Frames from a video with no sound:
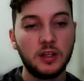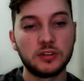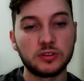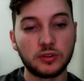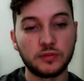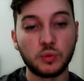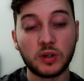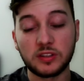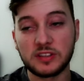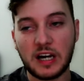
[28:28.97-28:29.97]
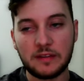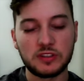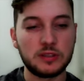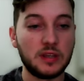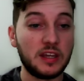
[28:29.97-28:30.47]
So if you want to dive
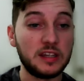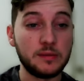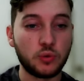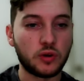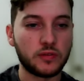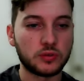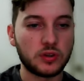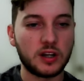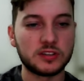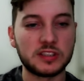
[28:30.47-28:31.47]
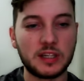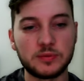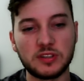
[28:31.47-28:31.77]
into any more of those concepts